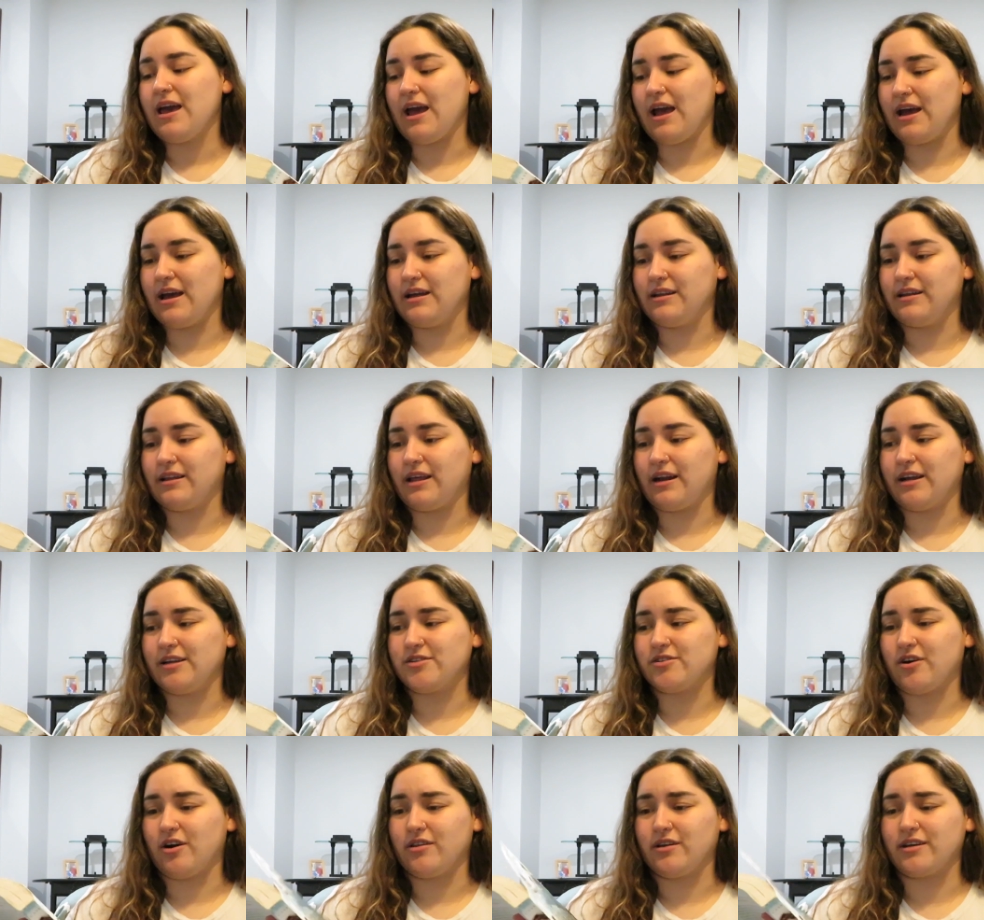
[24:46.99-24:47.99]
And then I
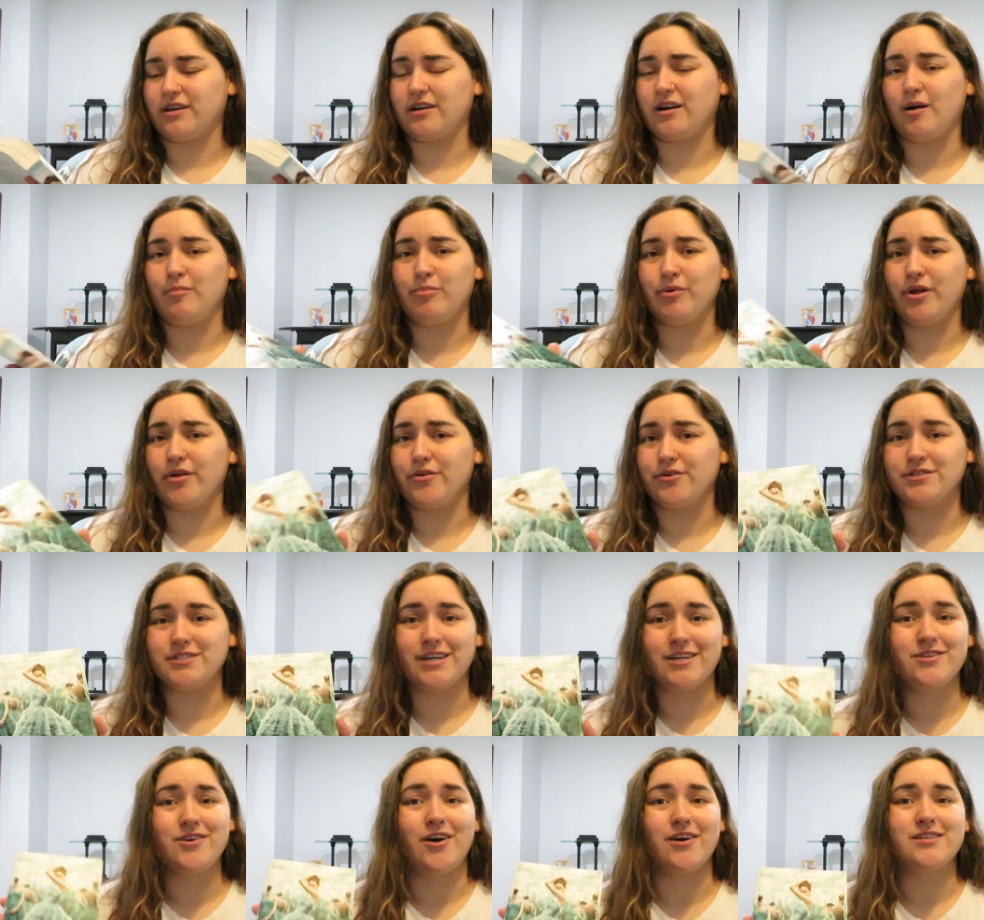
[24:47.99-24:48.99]
saw like a couple other
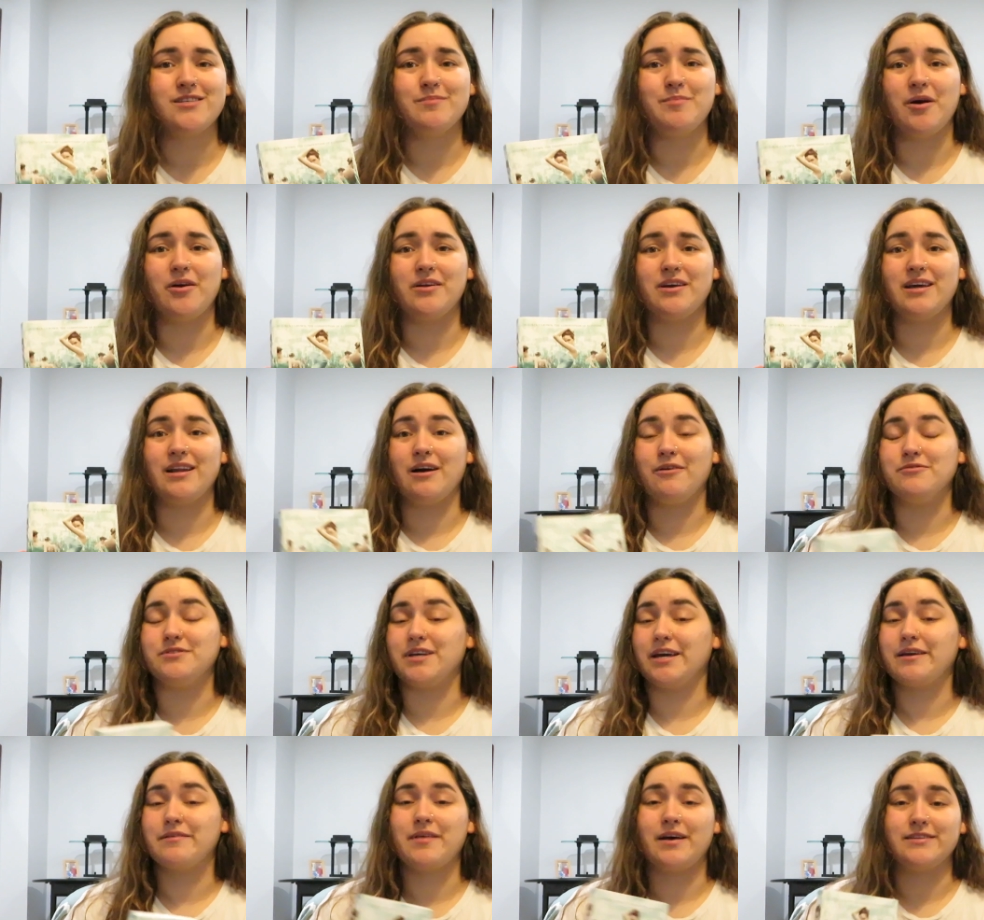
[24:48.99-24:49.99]
TikToks about it and I was
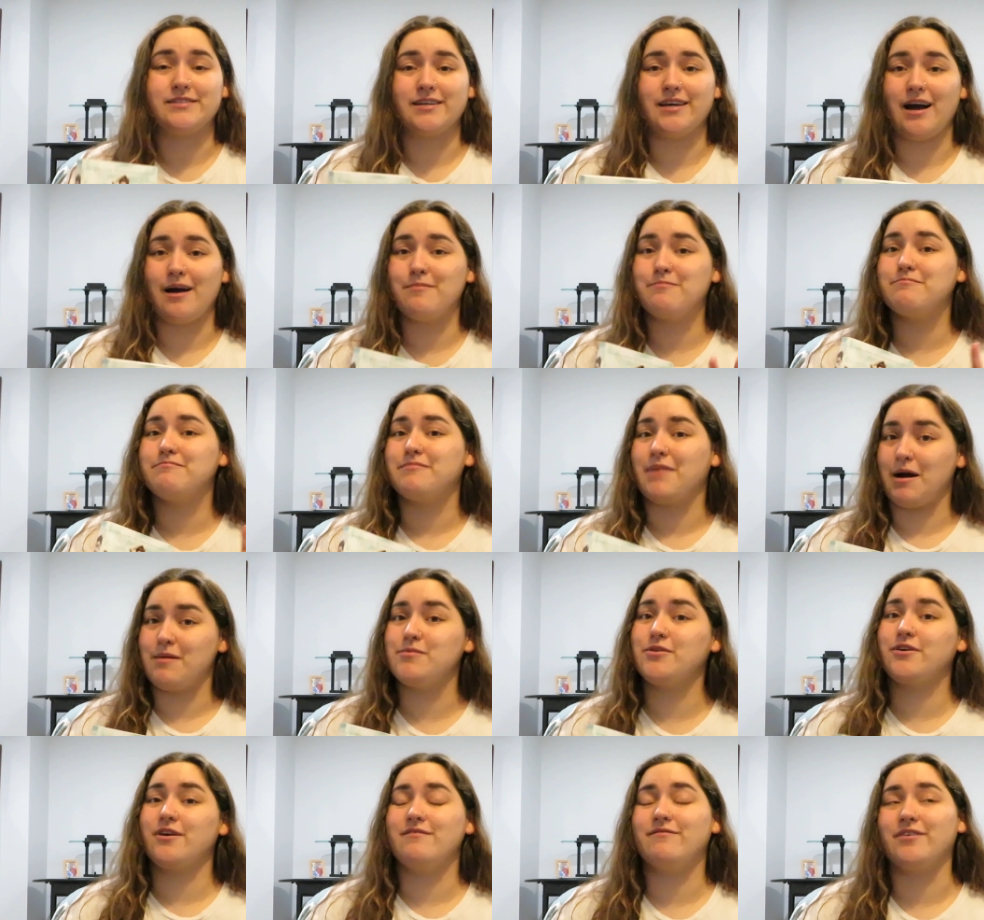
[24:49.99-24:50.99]
like, that's it, I'm
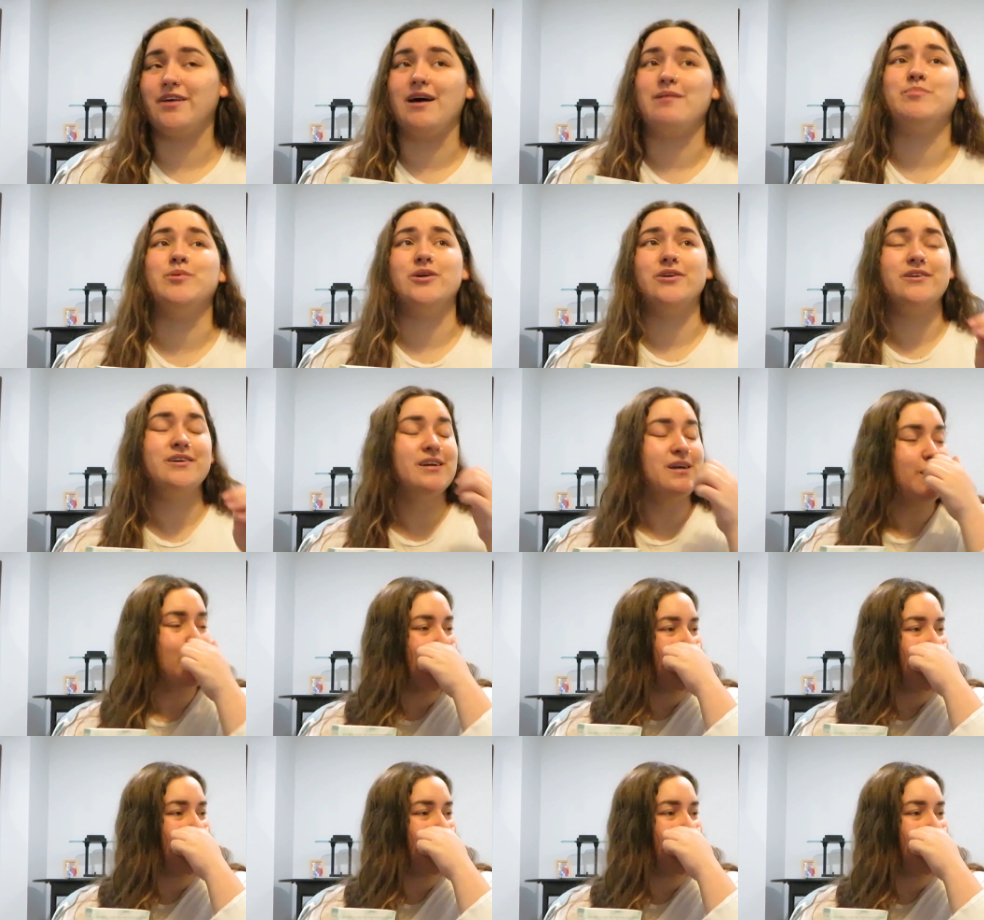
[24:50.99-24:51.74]
looking for that book.